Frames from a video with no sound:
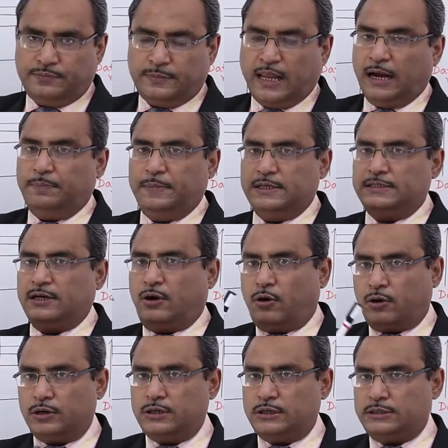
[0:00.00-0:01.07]
that means the
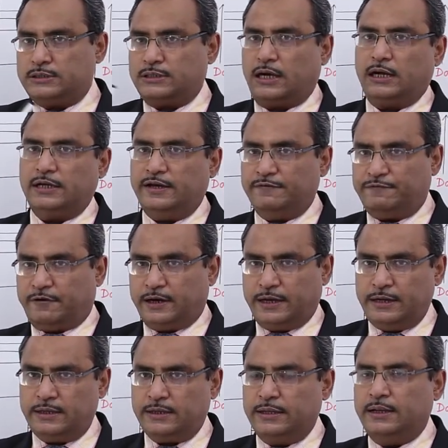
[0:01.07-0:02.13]
orders are
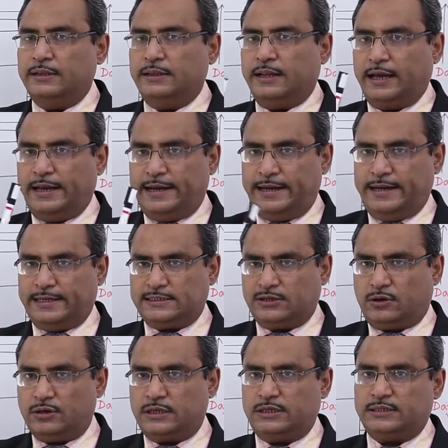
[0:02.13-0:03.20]
different the index
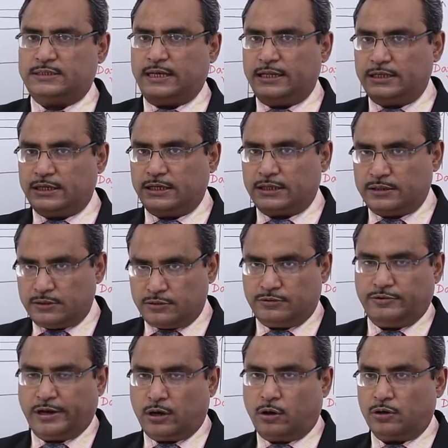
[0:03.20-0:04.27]
orders and the
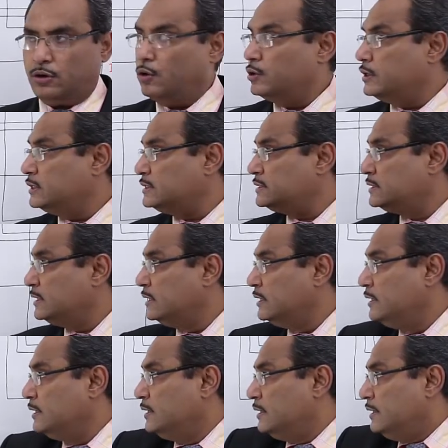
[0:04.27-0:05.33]
record orders.
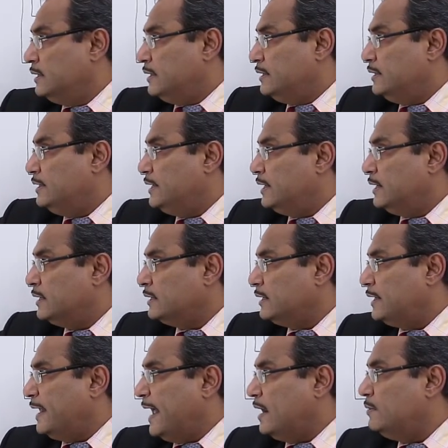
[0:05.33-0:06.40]
There
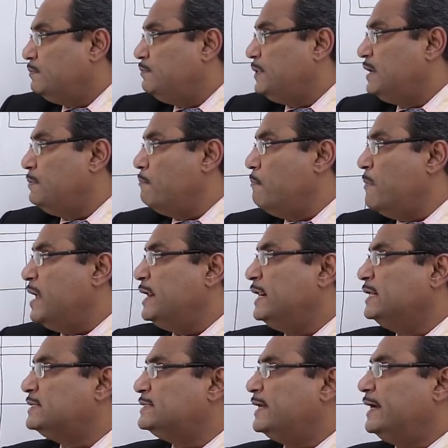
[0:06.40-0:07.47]
can be
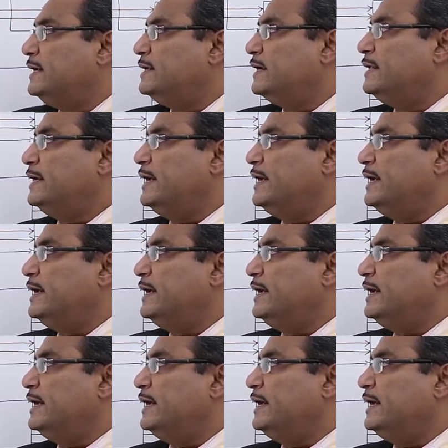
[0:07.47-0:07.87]
many secondary